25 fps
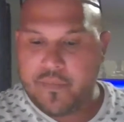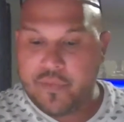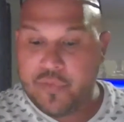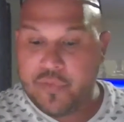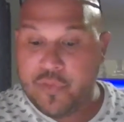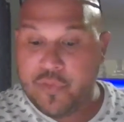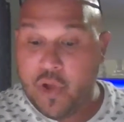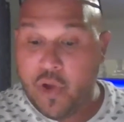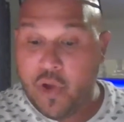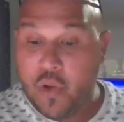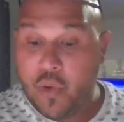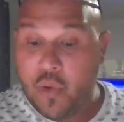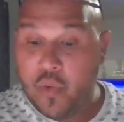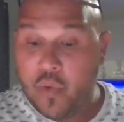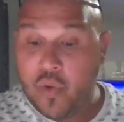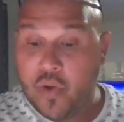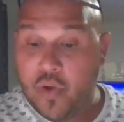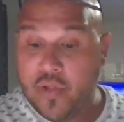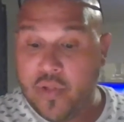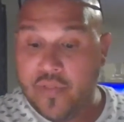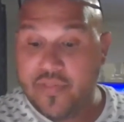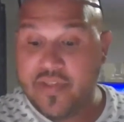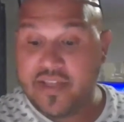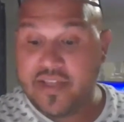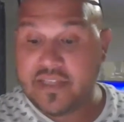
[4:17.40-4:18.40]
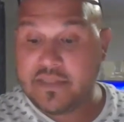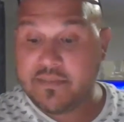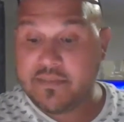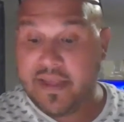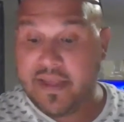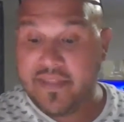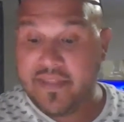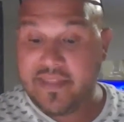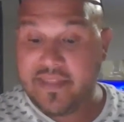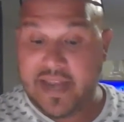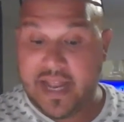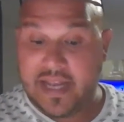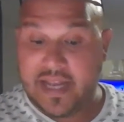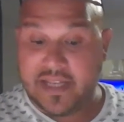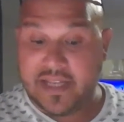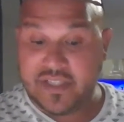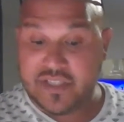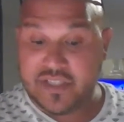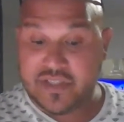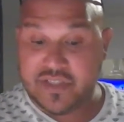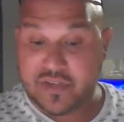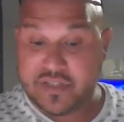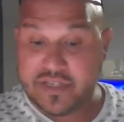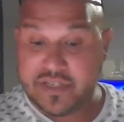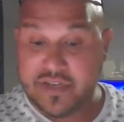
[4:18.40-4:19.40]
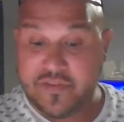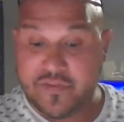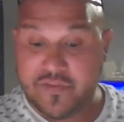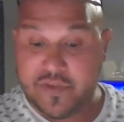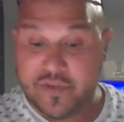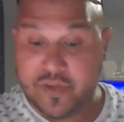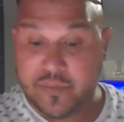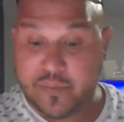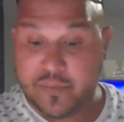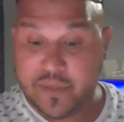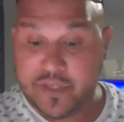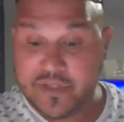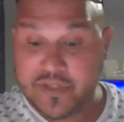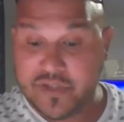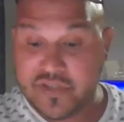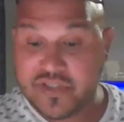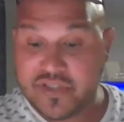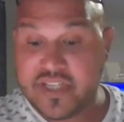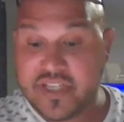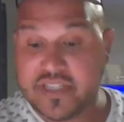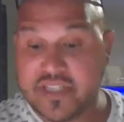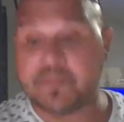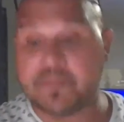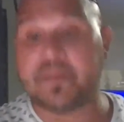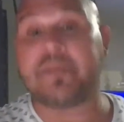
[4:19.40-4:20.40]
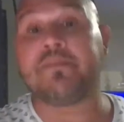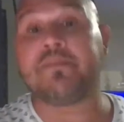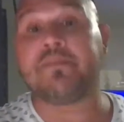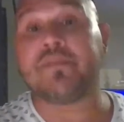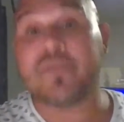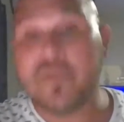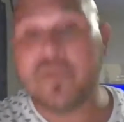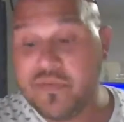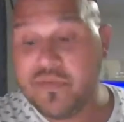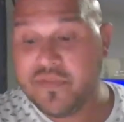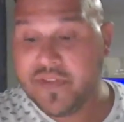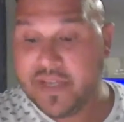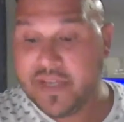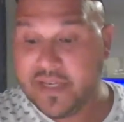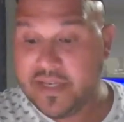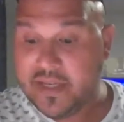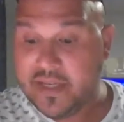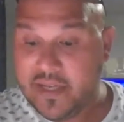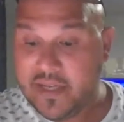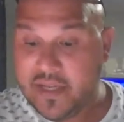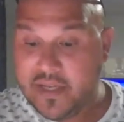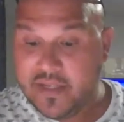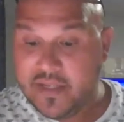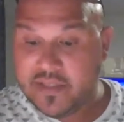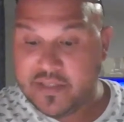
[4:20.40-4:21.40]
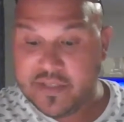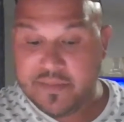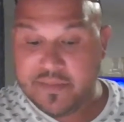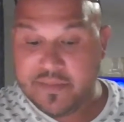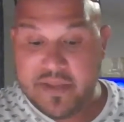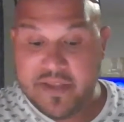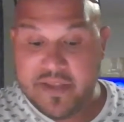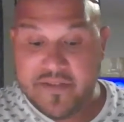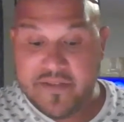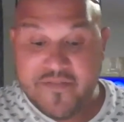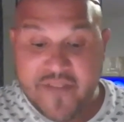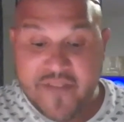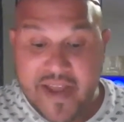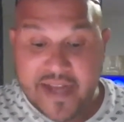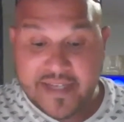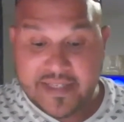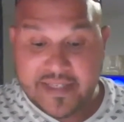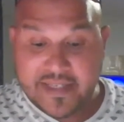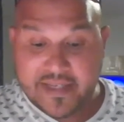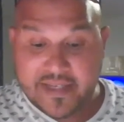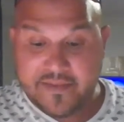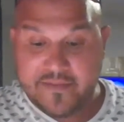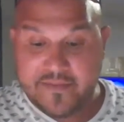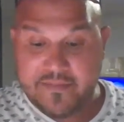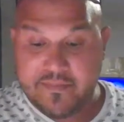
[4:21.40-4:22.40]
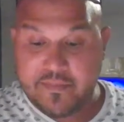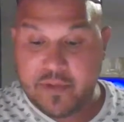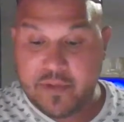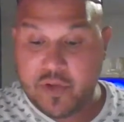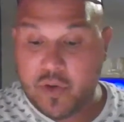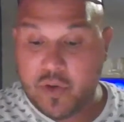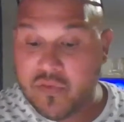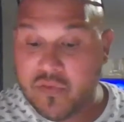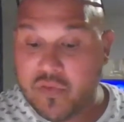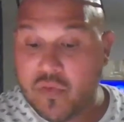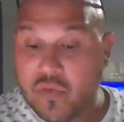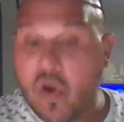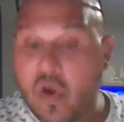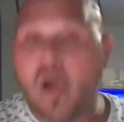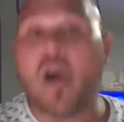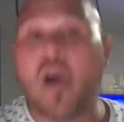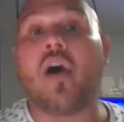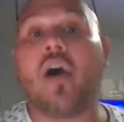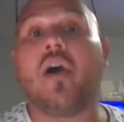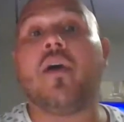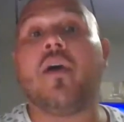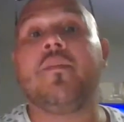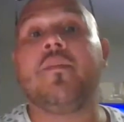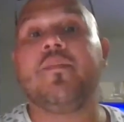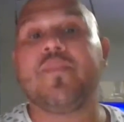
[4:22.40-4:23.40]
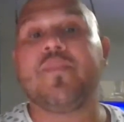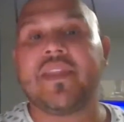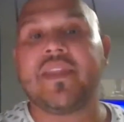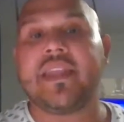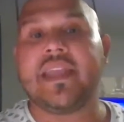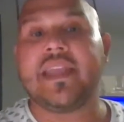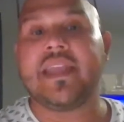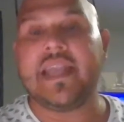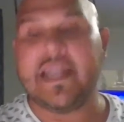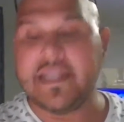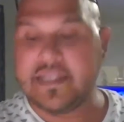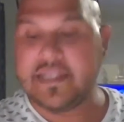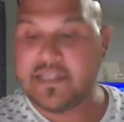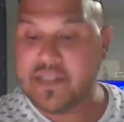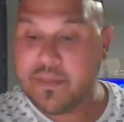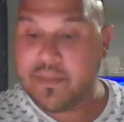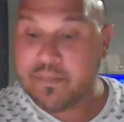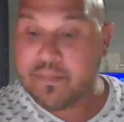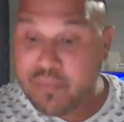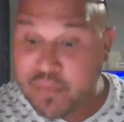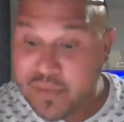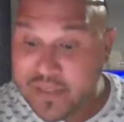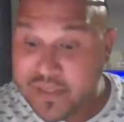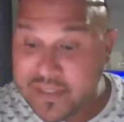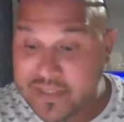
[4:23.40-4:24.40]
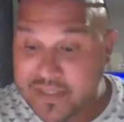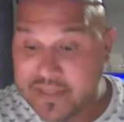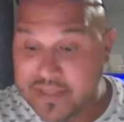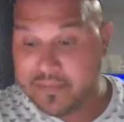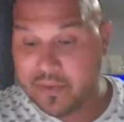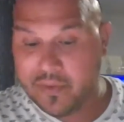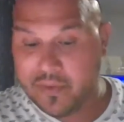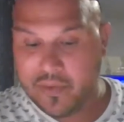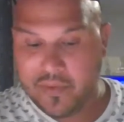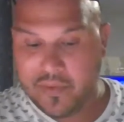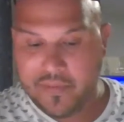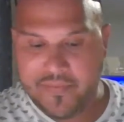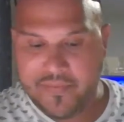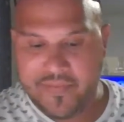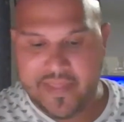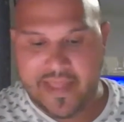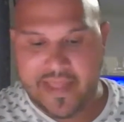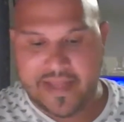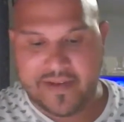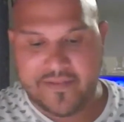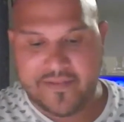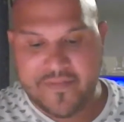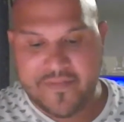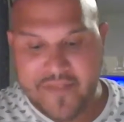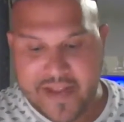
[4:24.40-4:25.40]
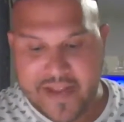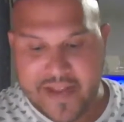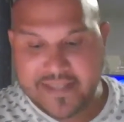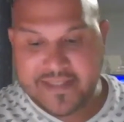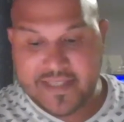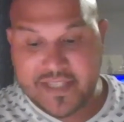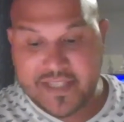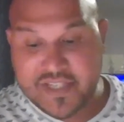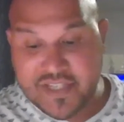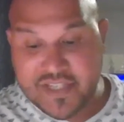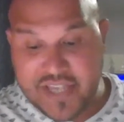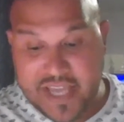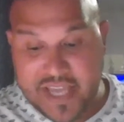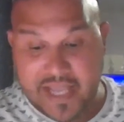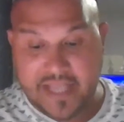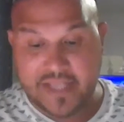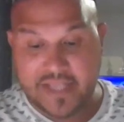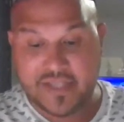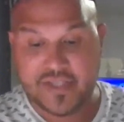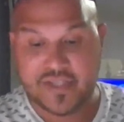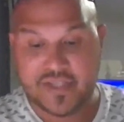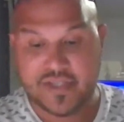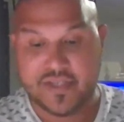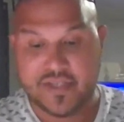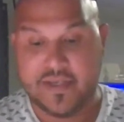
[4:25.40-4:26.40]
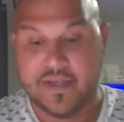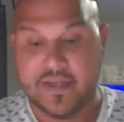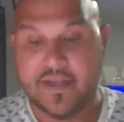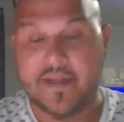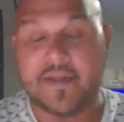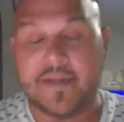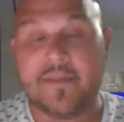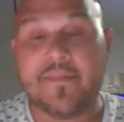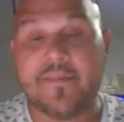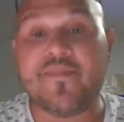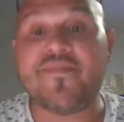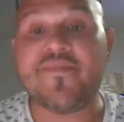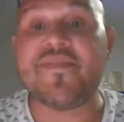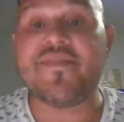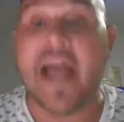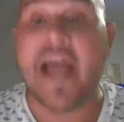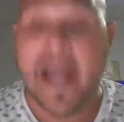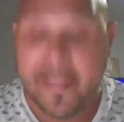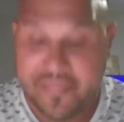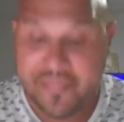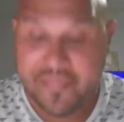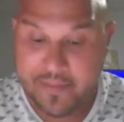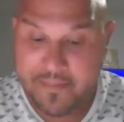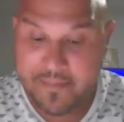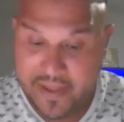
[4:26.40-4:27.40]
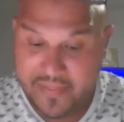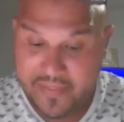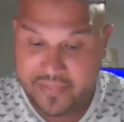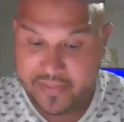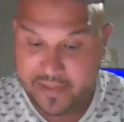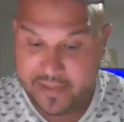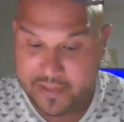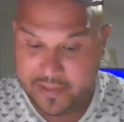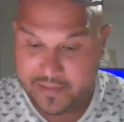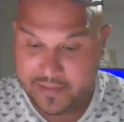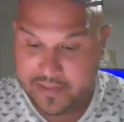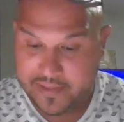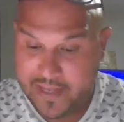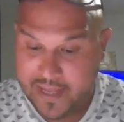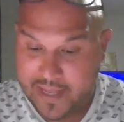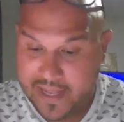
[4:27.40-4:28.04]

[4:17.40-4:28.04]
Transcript: Though these methodologies are different, research has been proven to be effective, but overall, it is the principle that affects the change, not the method.